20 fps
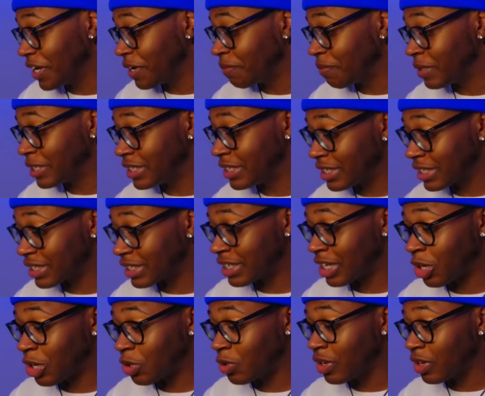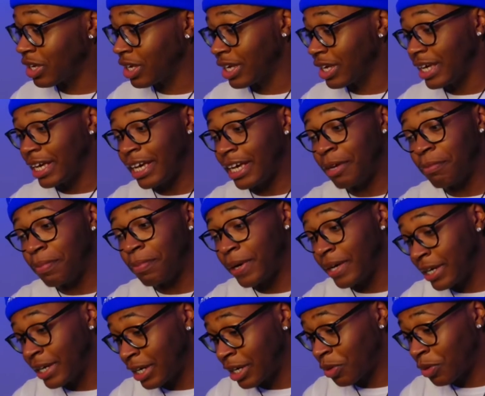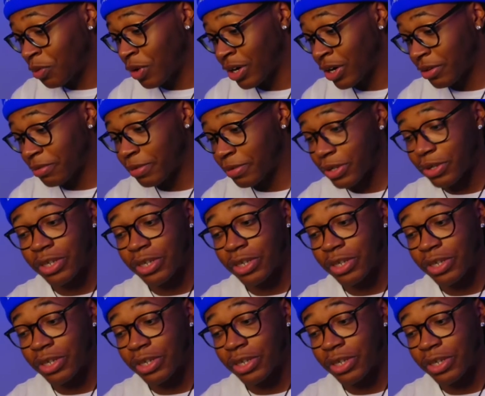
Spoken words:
but just know he putting in work, bro.